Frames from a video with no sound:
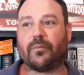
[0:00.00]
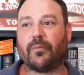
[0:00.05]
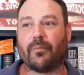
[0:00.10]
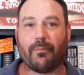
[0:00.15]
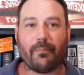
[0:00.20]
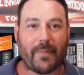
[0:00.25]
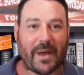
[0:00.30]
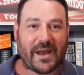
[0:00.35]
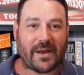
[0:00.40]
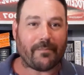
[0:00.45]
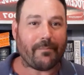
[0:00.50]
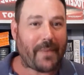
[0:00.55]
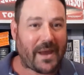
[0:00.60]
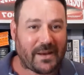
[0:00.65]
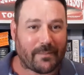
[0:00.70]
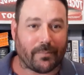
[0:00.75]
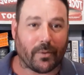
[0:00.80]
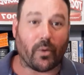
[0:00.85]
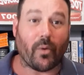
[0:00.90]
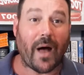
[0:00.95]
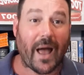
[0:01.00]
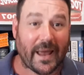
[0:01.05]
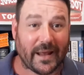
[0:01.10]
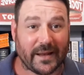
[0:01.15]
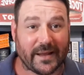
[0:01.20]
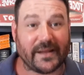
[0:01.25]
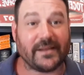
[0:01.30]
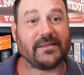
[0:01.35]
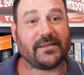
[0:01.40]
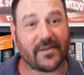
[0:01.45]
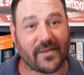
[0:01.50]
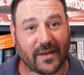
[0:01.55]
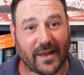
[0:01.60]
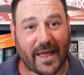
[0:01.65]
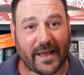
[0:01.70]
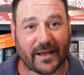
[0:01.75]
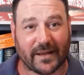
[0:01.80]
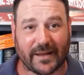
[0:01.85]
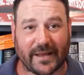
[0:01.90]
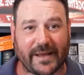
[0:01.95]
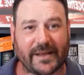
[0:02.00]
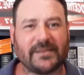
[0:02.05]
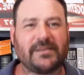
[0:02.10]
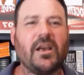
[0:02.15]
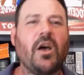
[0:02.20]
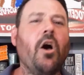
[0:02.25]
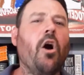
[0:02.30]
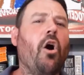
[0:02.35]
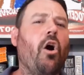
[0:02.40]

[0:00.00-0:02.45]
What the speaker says: meatball aliens in the Langoliers.